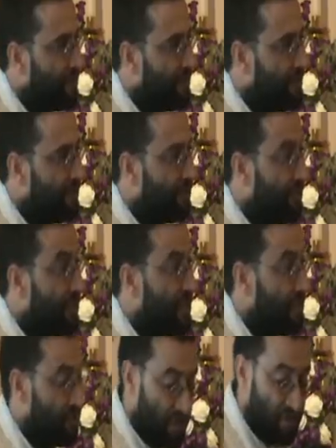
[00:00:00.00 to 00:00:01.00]
then
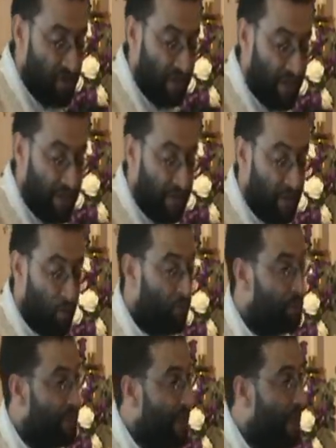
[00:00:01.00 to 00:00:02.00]
things are changing, and then
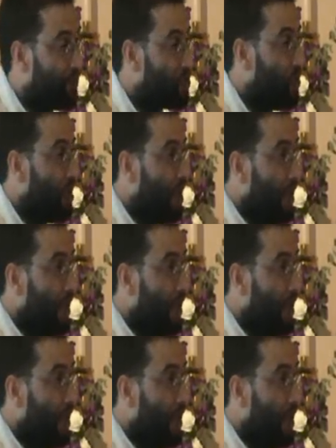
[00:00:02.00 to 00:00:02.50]
they want me out.